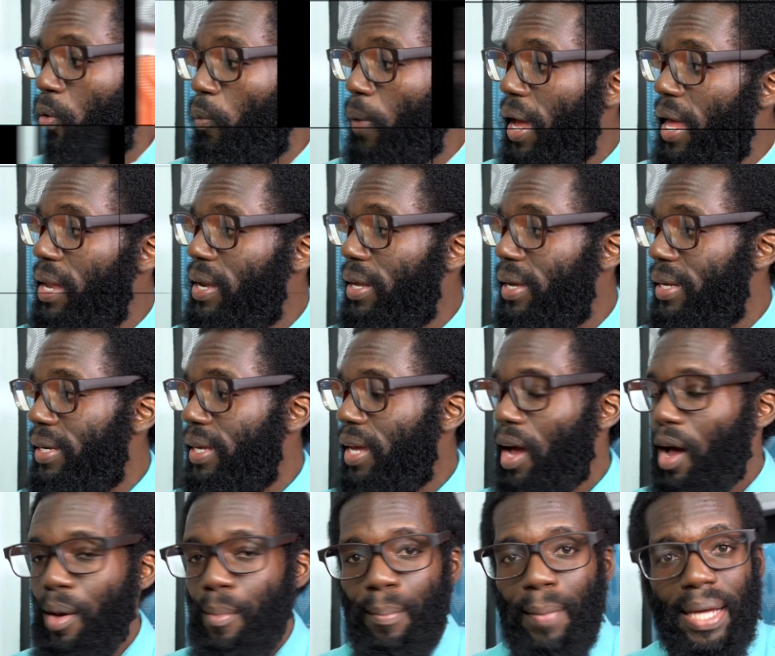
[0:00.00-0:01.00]
Well,
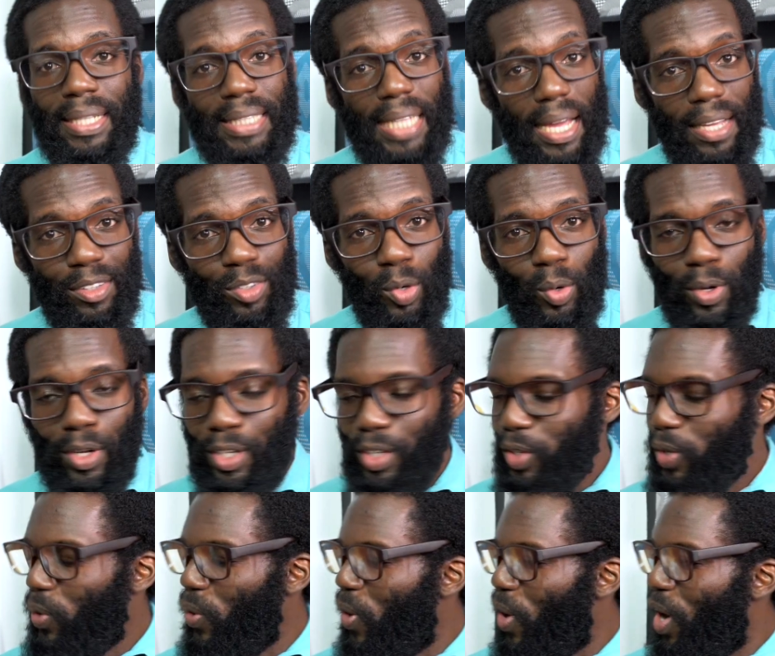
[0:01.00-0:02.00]
Idiom, as I told
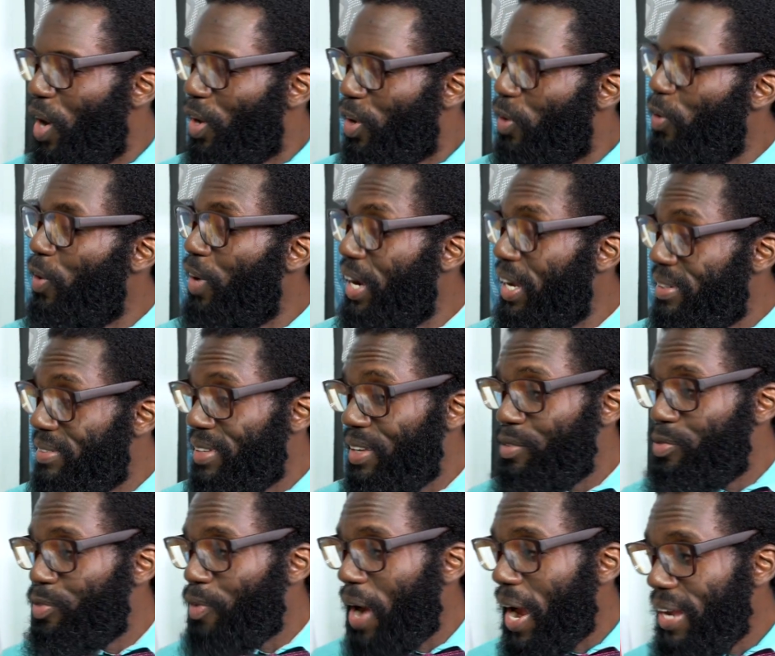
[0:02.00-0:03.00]
you,
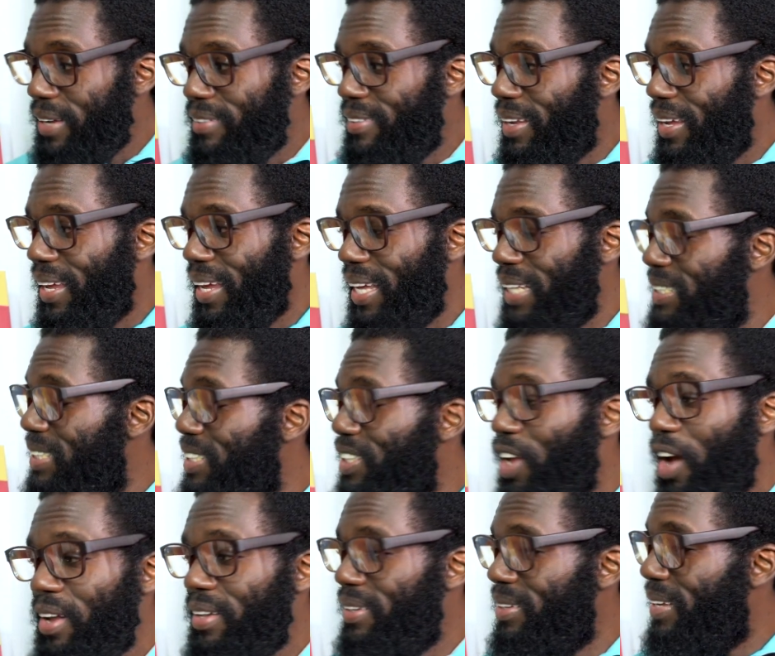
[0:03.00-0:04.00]
creative writing is
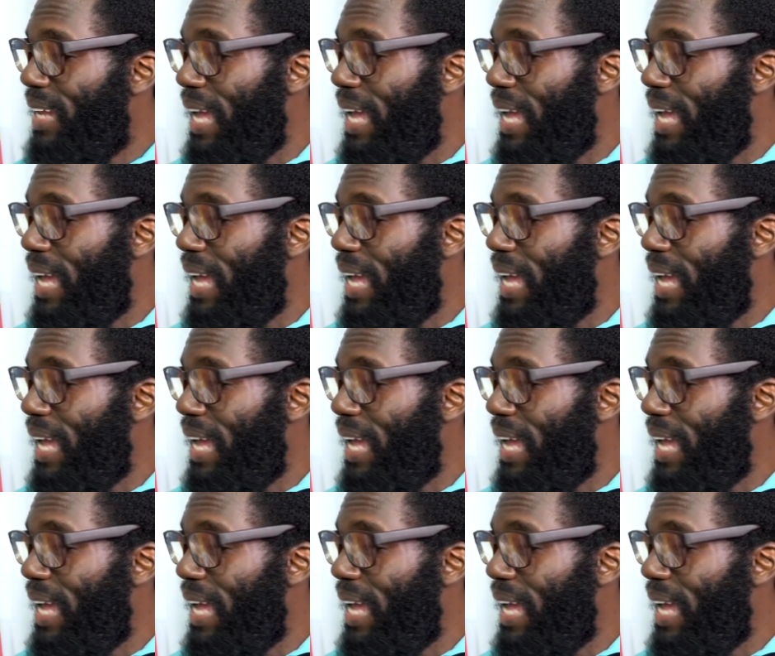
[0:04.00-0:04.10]
not